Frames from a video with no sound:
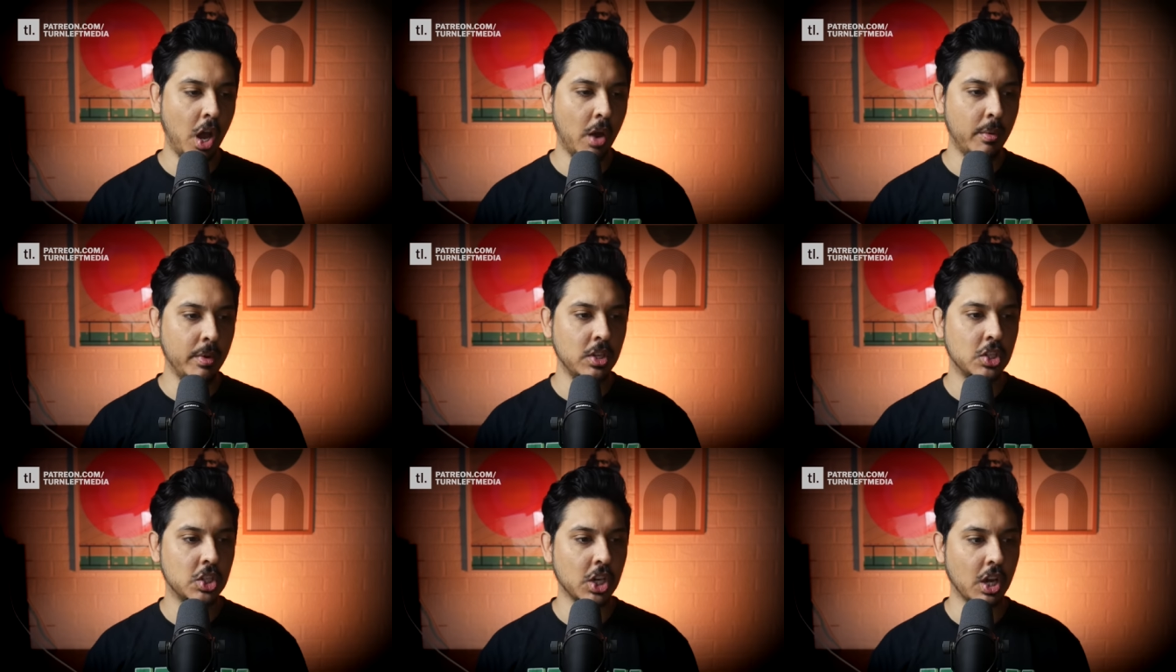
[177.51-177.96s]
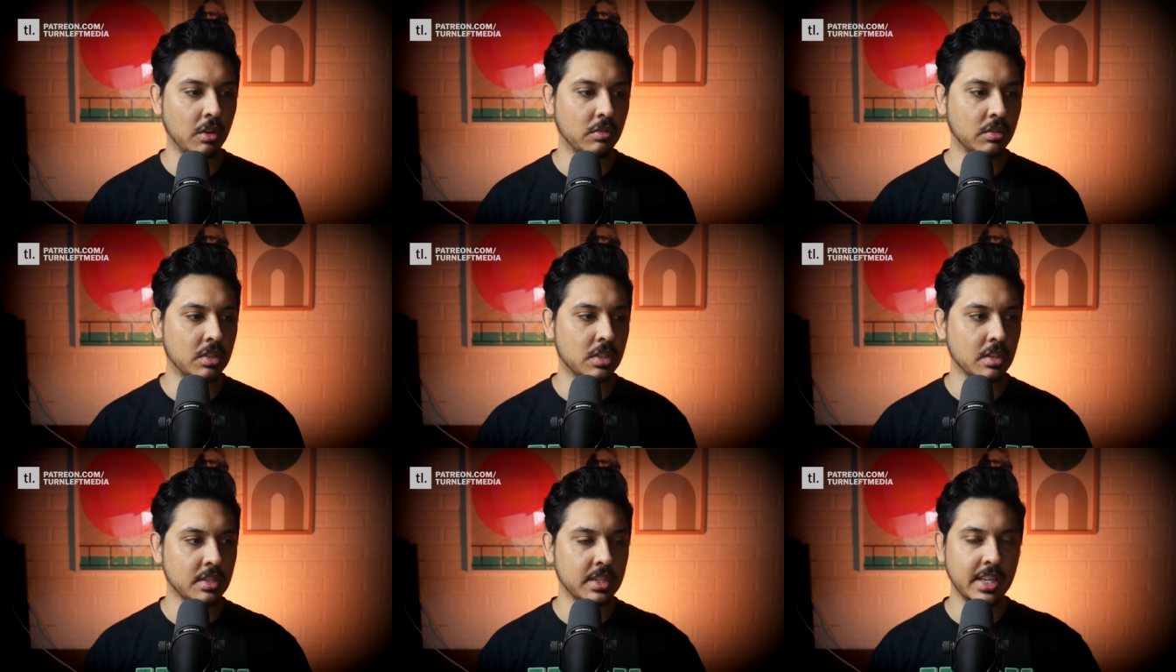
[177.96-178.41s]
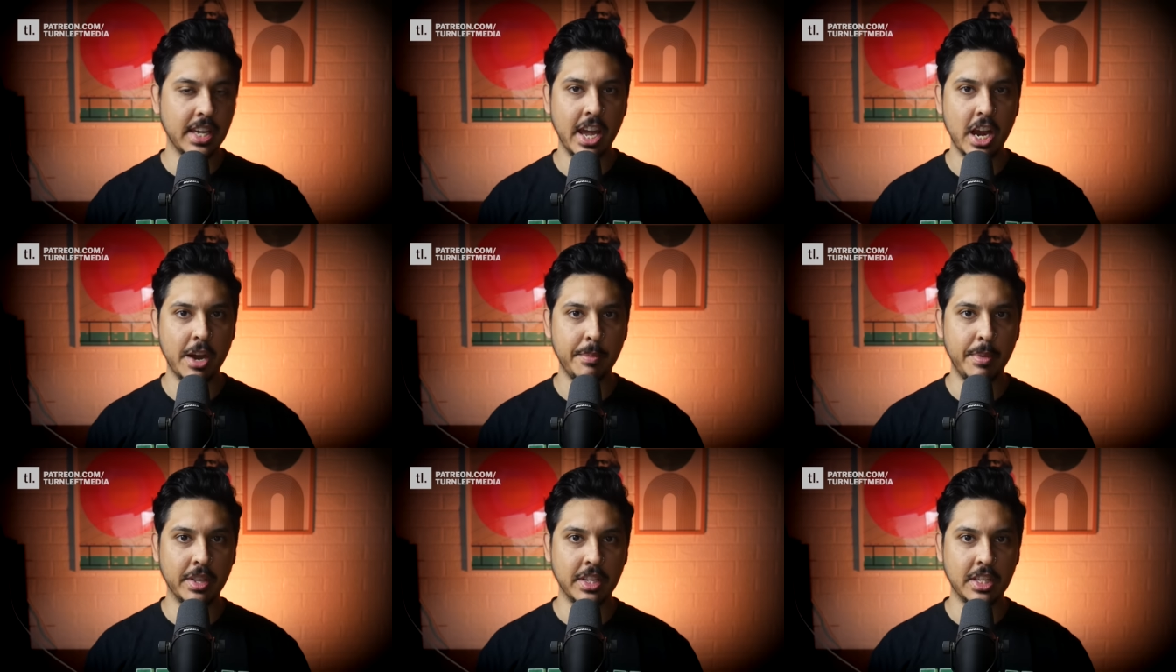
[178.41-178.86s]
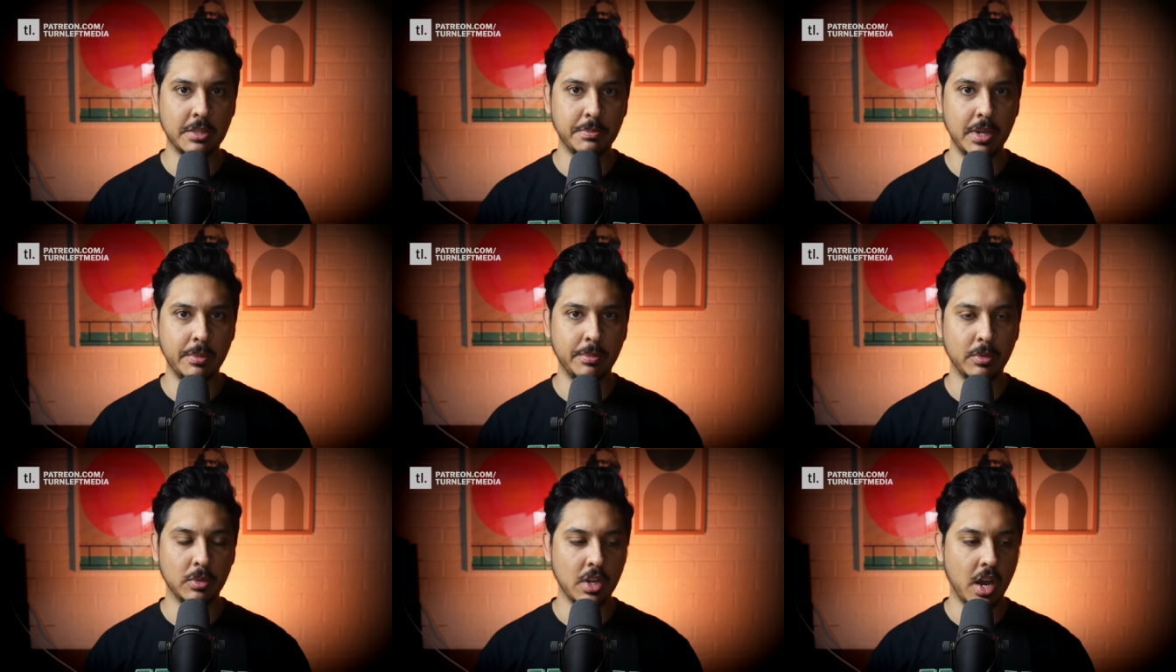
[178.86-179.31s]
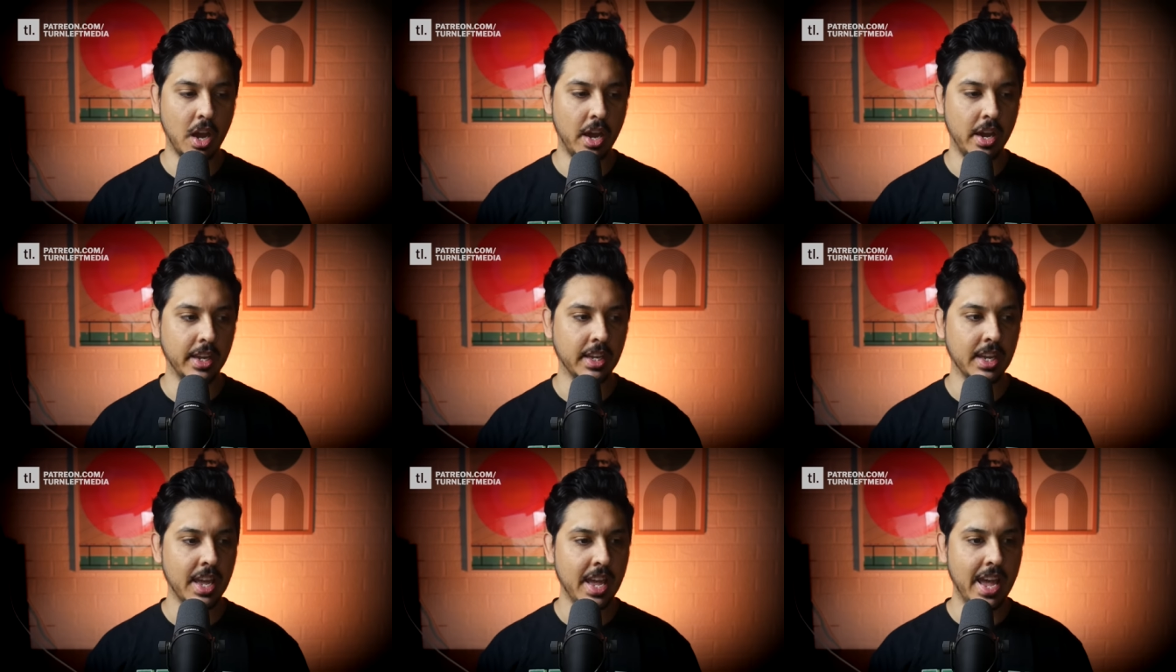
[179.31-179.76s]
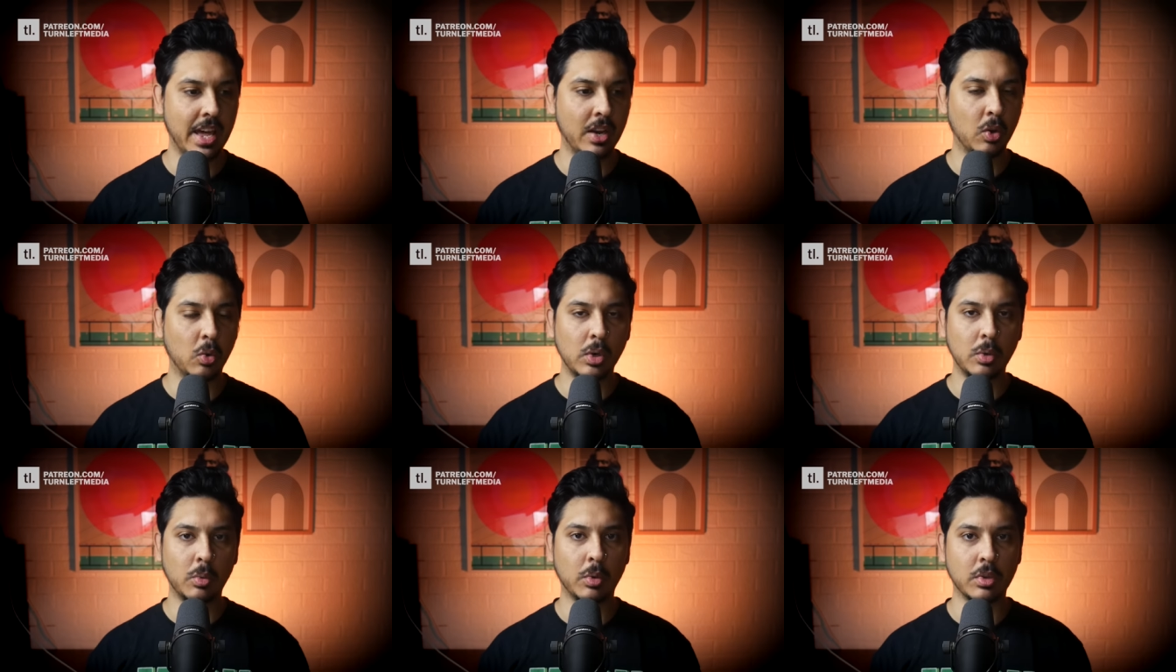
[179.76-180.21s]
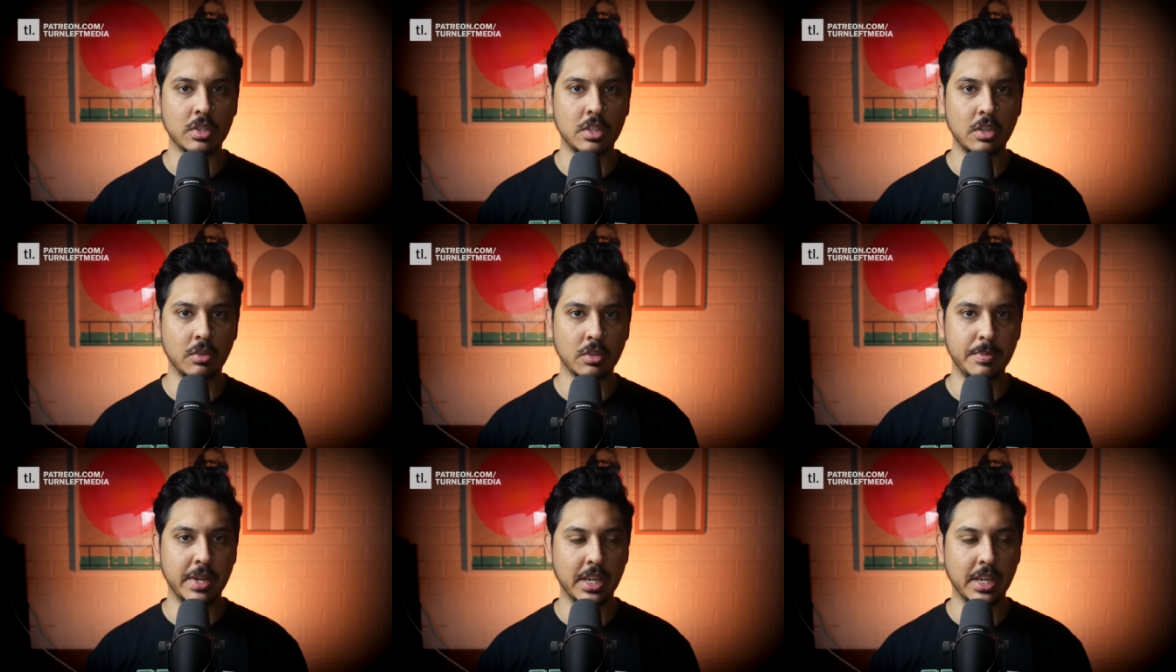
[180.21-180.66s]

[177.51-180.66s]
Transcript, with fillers: Owen Jones doesn't care about these people dying and all he wants to do is